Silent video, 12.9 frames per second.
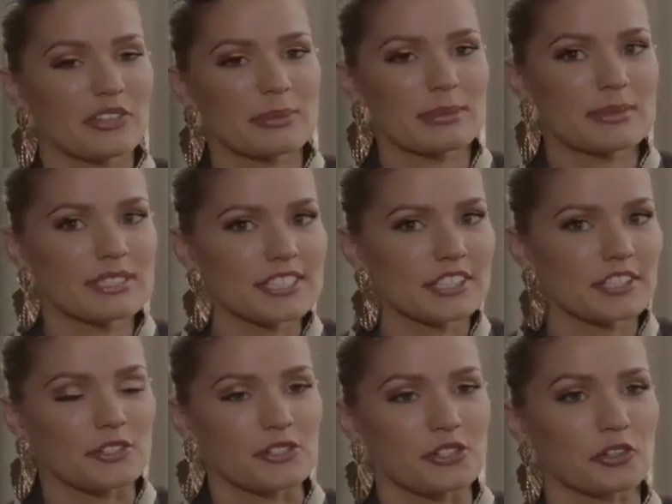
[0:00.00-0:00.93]
For me,
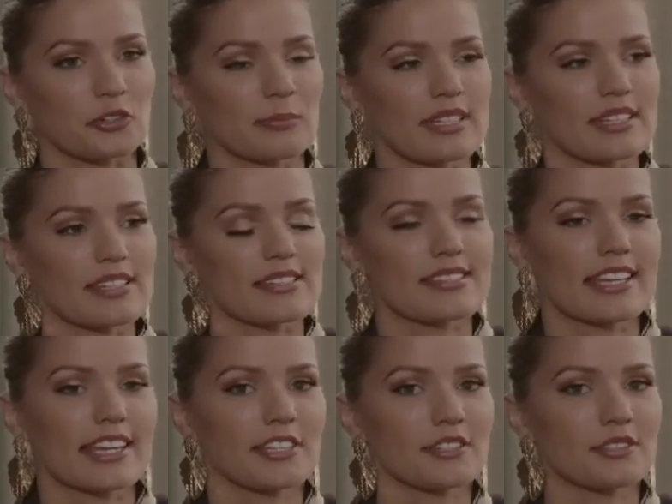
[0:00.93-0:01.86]
multicultural means
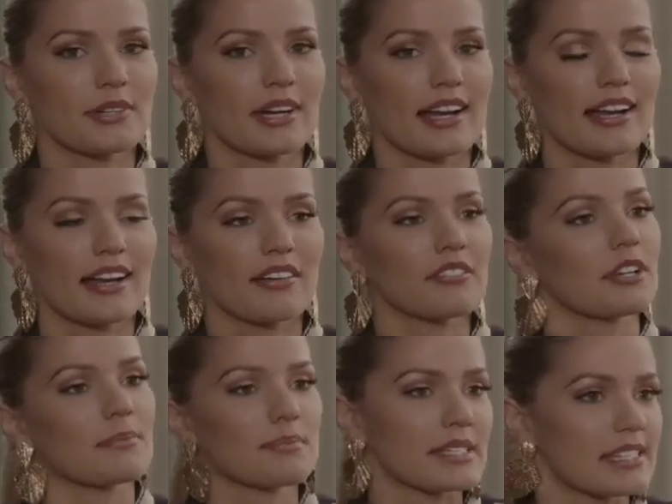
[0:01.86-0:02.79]
that you have
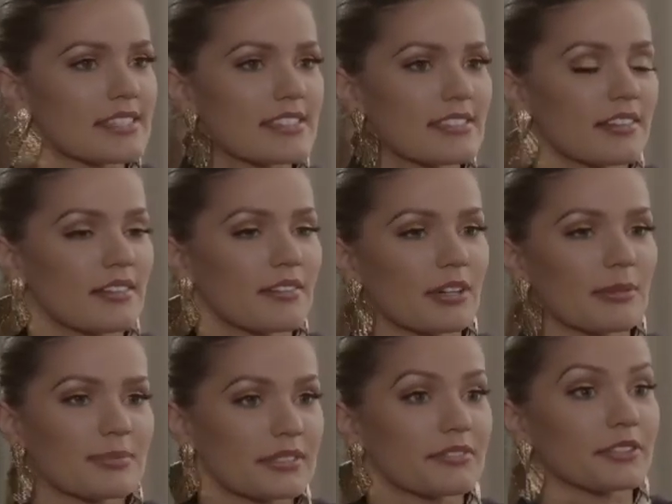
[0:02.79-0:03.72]
a piece
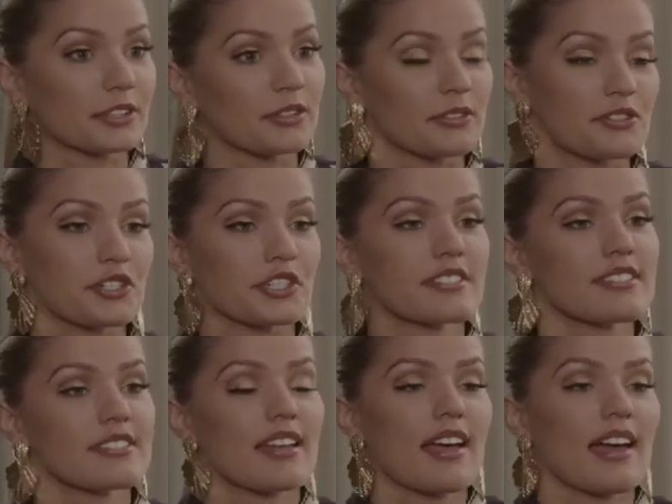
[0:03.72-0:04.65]
from different
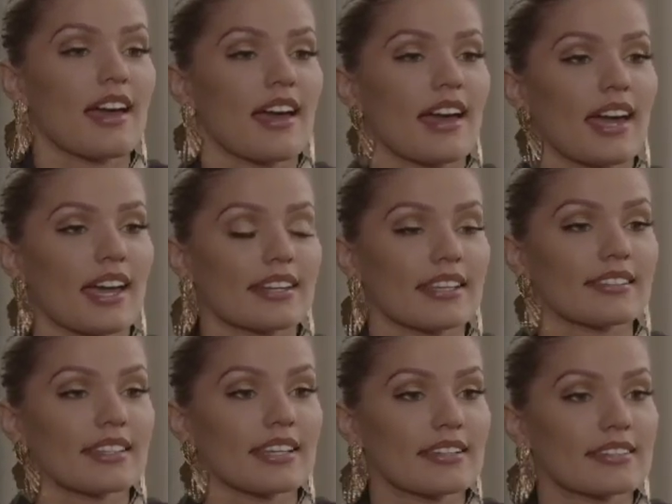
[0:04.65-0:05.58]
cultures. Mm-hmm. And
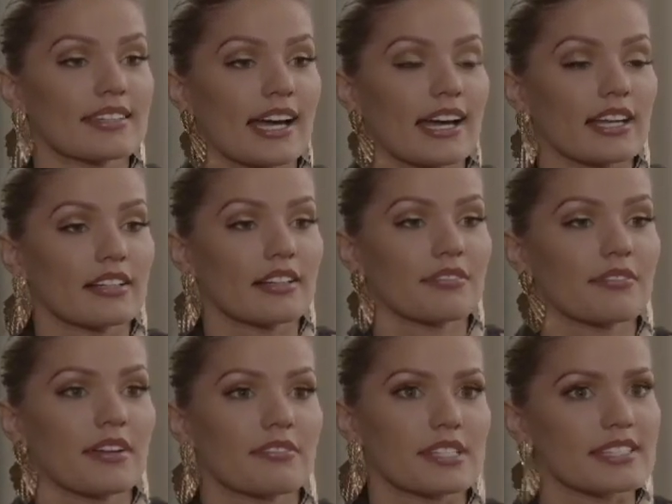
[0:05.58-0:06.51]
I think that
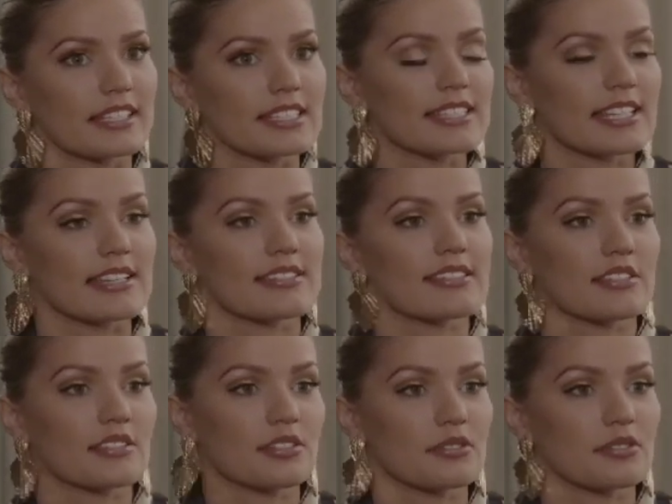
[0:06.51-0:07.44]

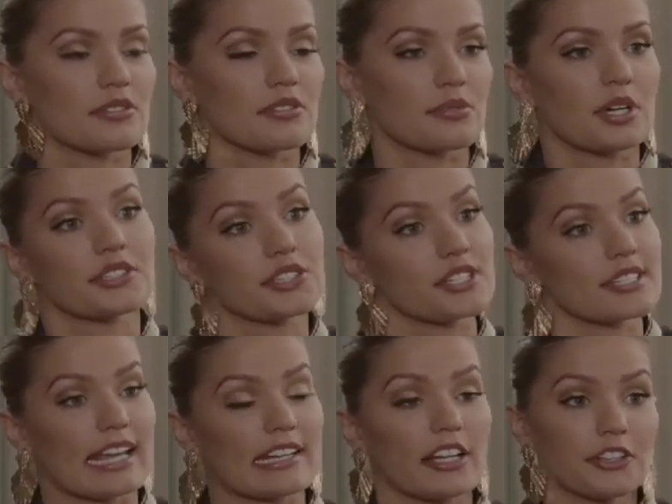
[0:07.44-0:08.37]
facilitates you to
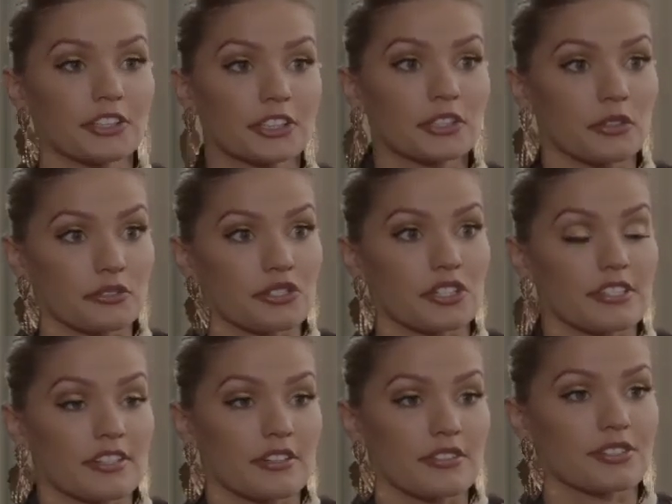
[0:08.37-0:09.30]
understand other
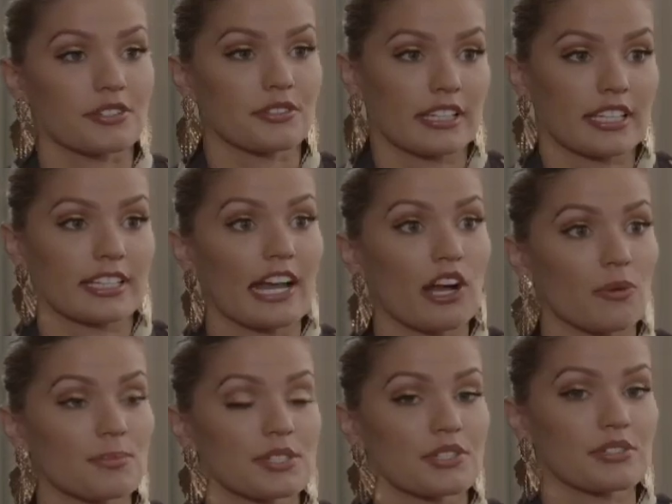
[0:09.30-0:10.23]
cultures also. Like, it
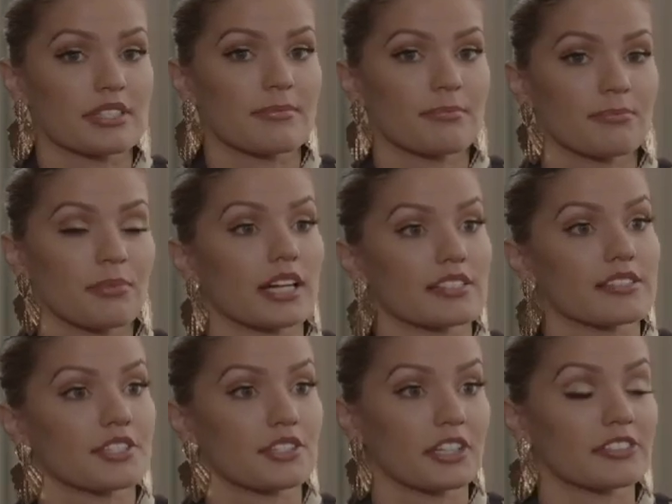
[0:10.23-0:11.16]
helps you, it
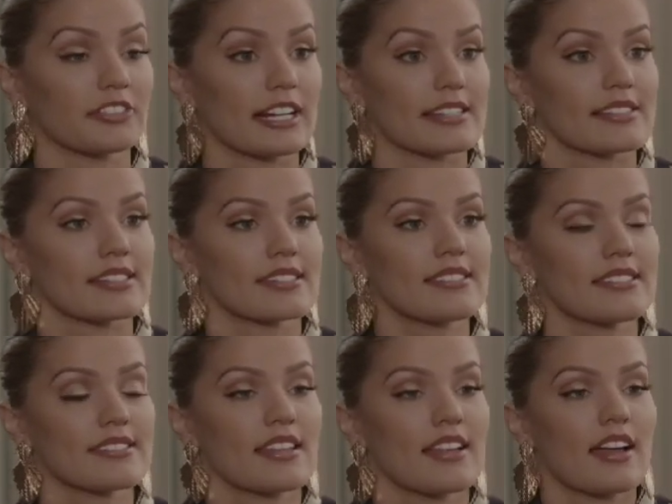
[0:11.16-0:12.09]
broadens your
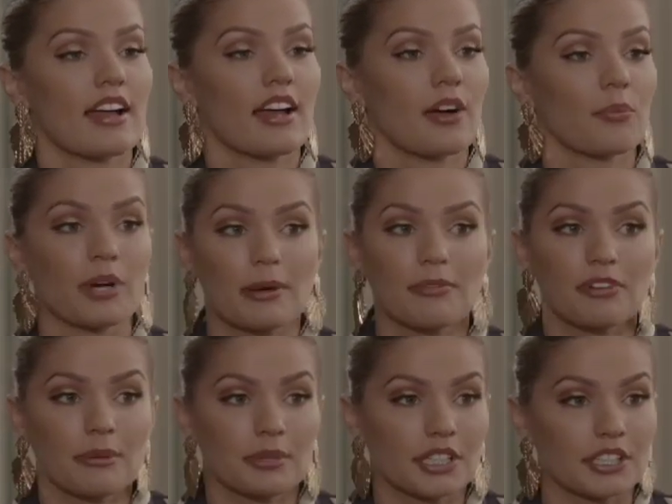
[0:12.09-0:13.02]
horizons. Mm-hmm. Where I'm
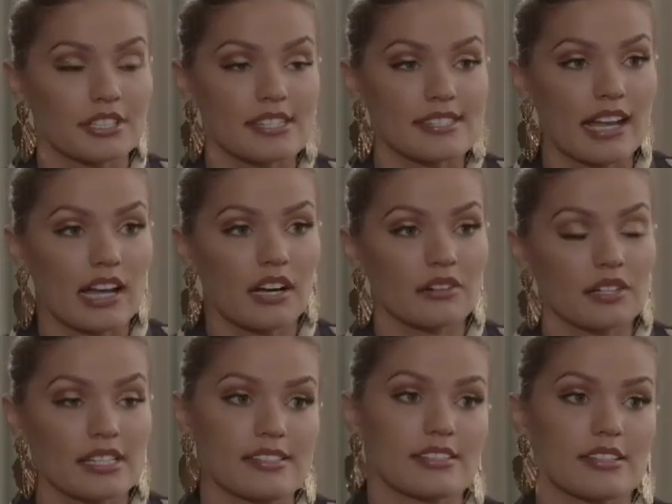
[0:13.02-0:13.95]
from,
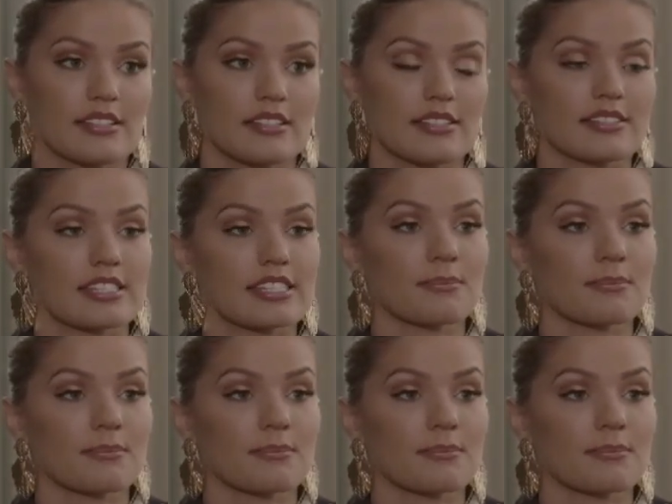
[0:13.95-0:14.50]
Curacao, it's a